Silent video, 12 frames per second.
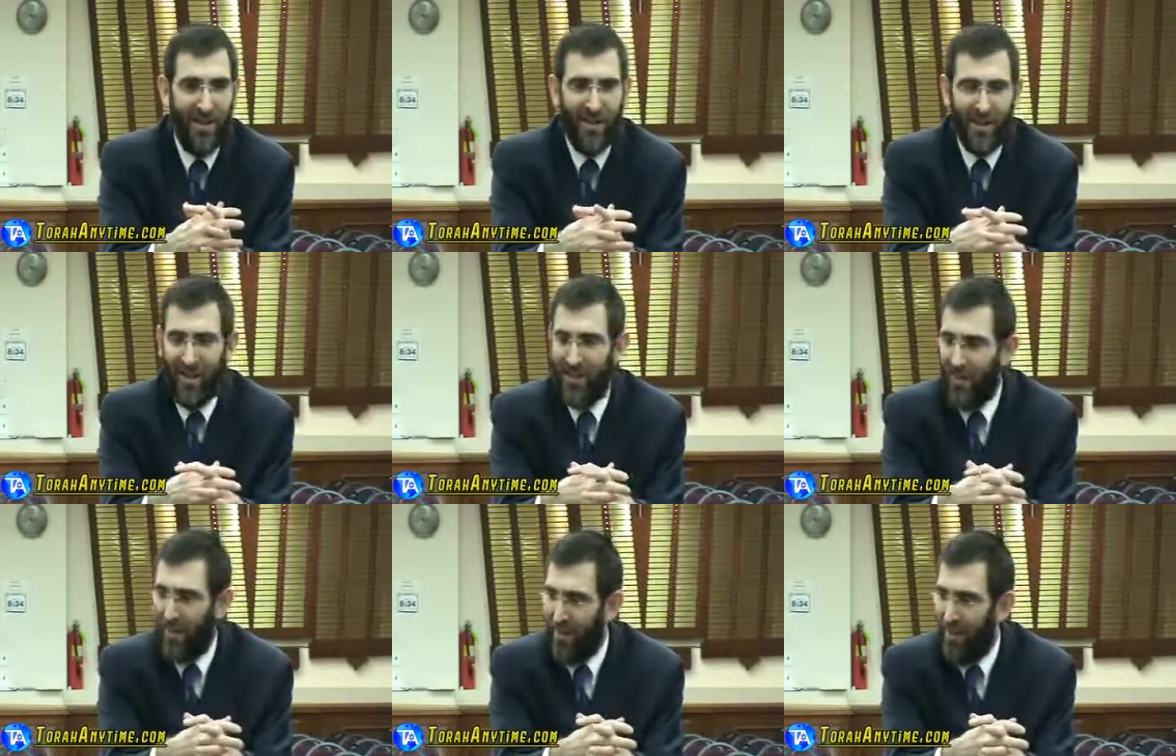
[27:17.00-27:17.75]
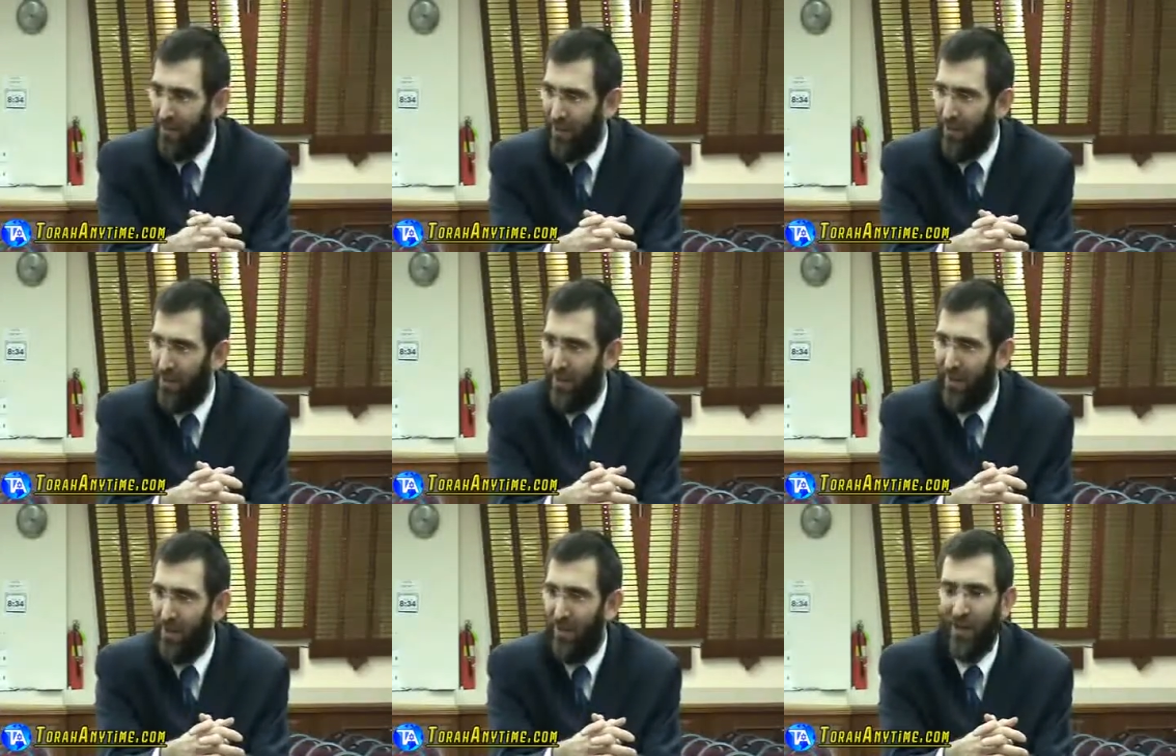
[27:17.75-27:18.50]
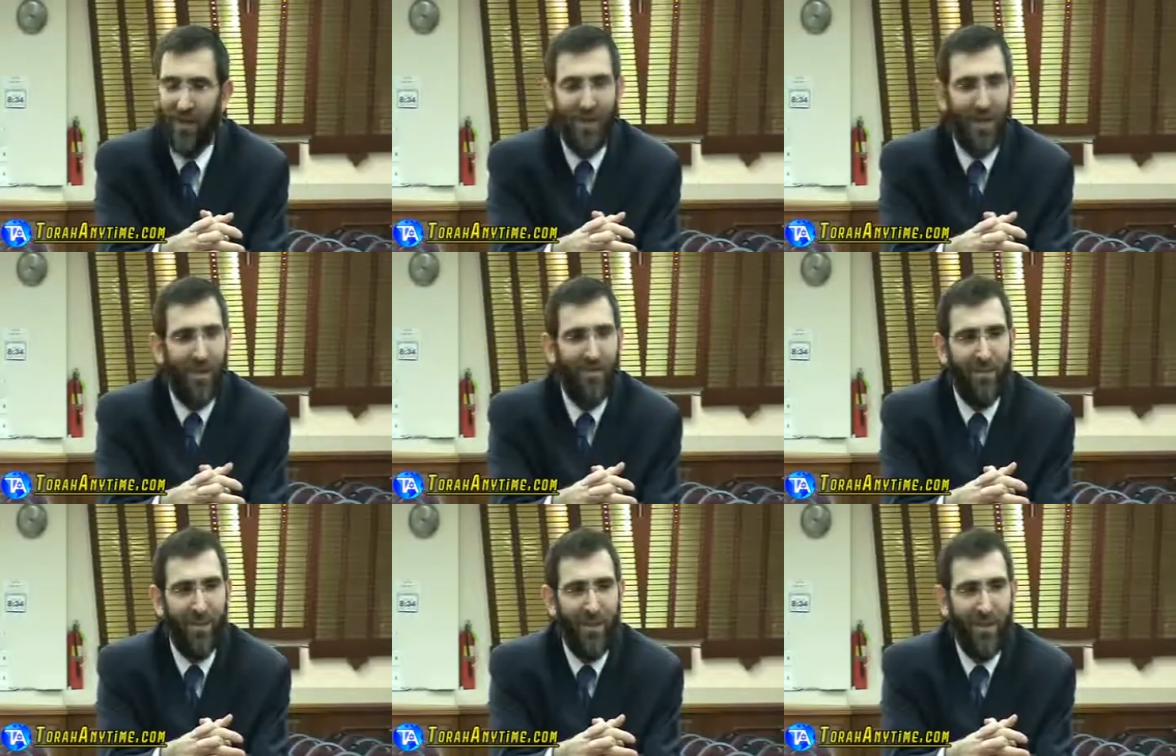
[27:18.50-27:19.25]
8.10 is like, something like that, right? 8.08,
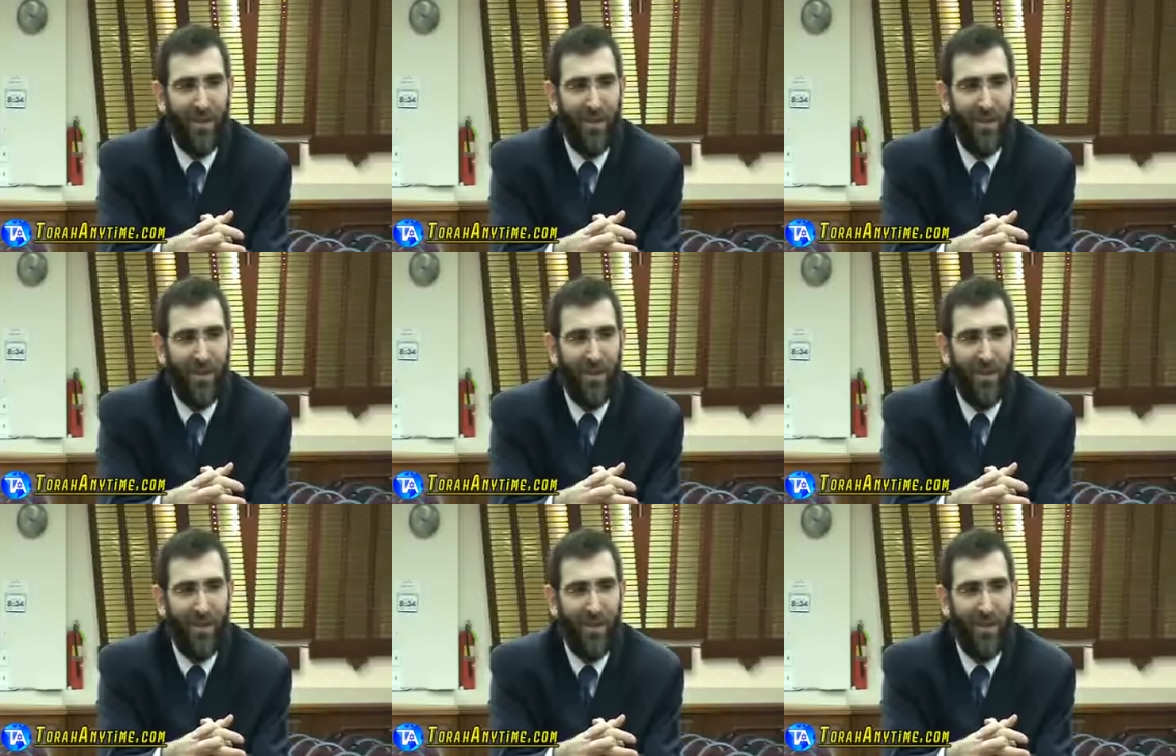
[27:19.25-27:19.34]
8.10.